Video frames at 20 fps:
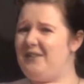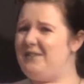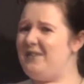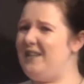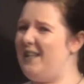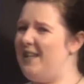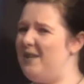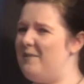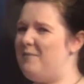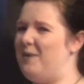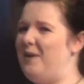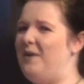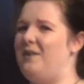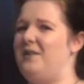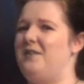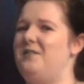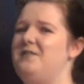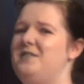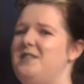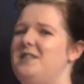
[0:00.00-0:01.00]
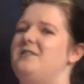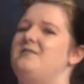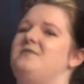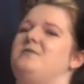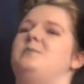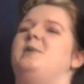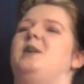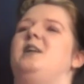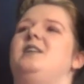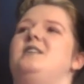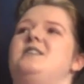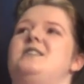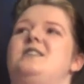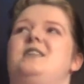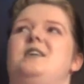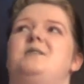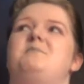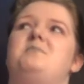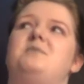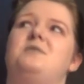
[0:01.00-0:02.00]
really about covers it for beginners
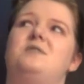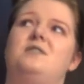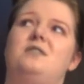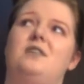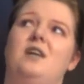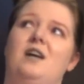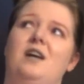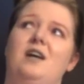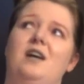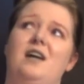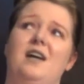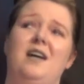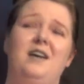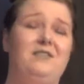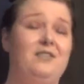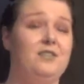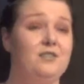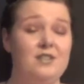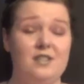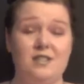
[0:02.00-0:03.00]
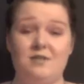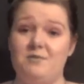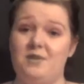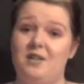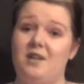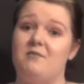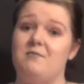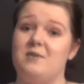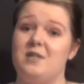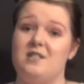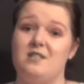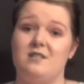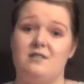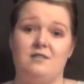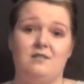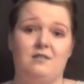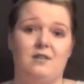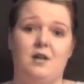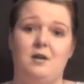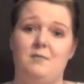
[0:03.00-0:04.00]
tips. If there is something I
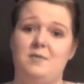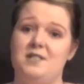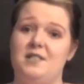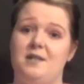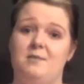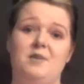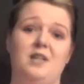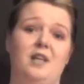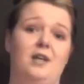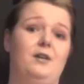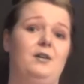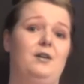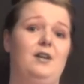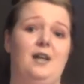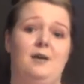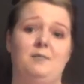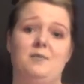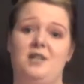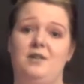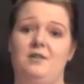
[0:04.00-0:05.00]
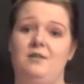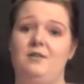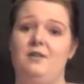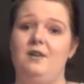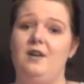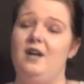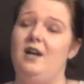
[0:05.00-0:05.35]
missed, comment down below, let me know.